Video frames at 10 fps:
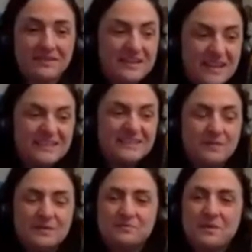next
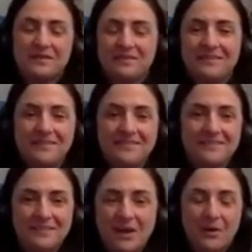Emmett Smith.
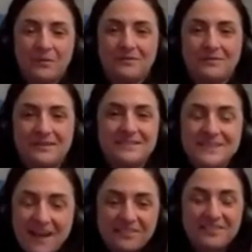No. He's
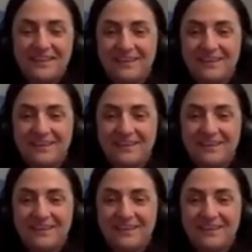nothing.